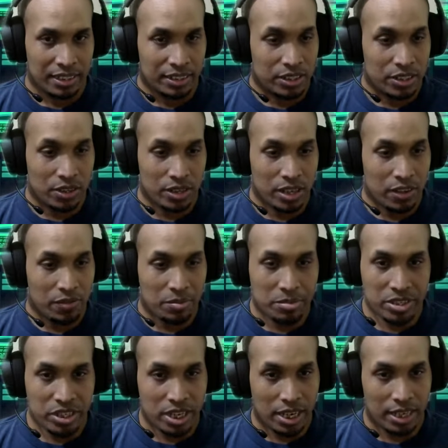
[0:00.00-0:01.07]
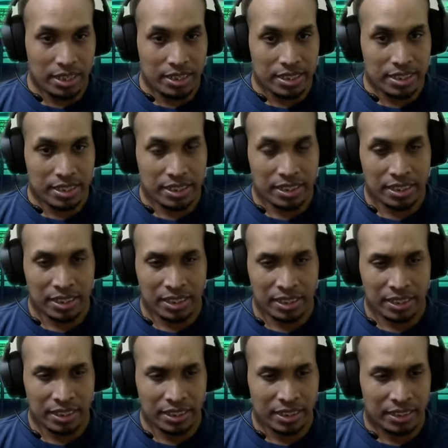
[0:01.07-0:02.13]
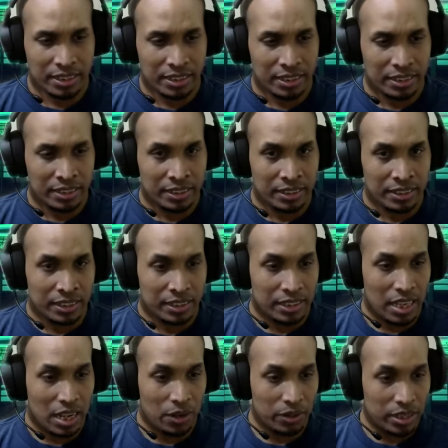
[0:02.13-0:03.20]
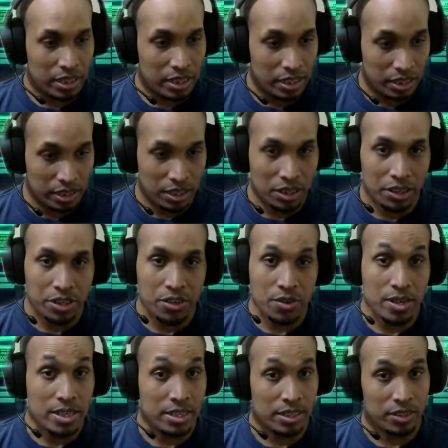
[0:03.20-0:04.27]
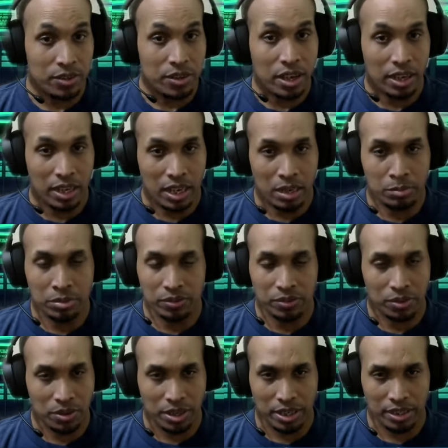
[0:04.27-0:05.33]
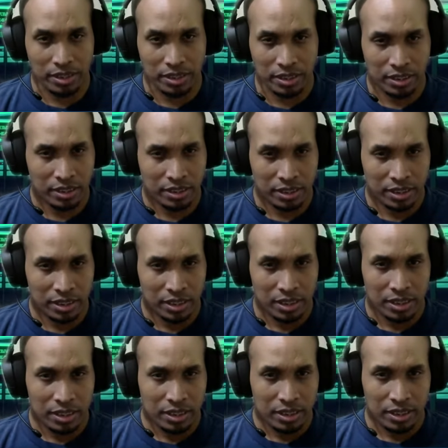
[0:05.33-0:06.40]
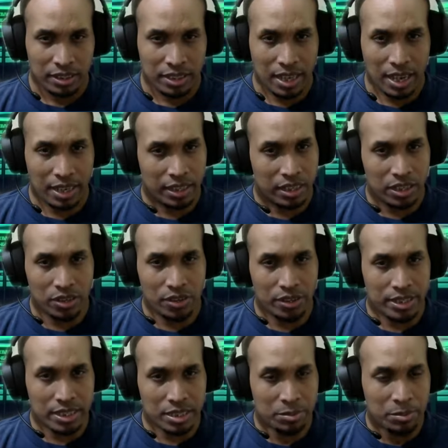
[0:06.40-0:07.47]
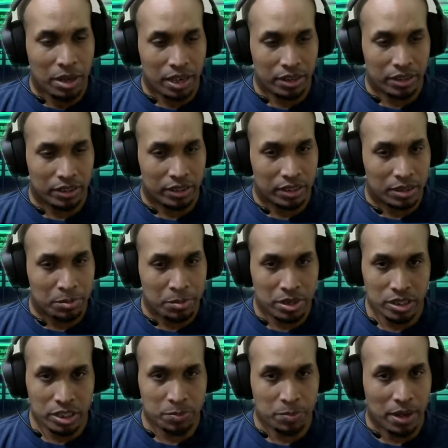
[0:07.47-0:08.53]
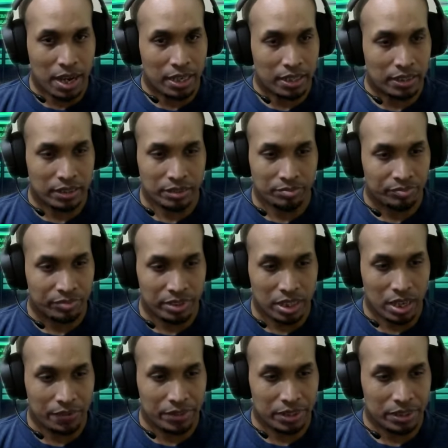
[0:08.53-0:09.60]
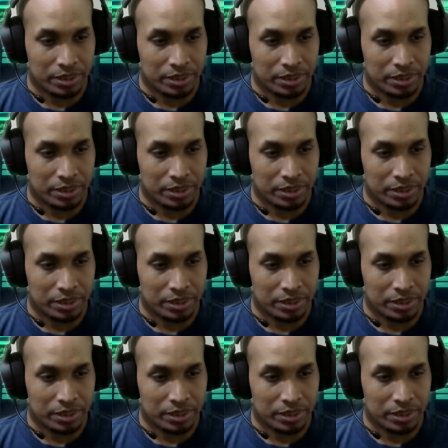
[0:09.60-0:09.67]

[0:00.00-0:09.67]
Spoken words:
Don't give him a chance. Now here you can gamble for it. That here it doesn't matter. Middle spot, never.